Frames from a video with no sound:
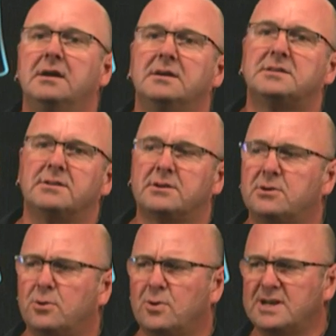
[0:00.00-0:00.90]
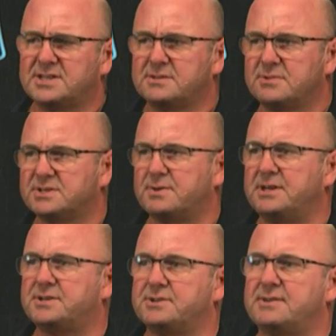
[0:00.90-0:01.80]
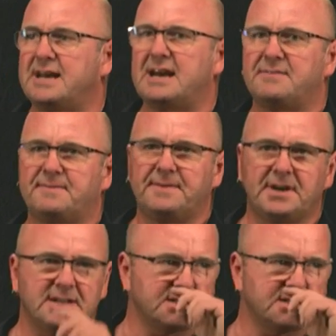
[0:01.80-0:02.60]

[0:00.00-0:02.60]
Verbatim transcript: So the question was, when you do an add first,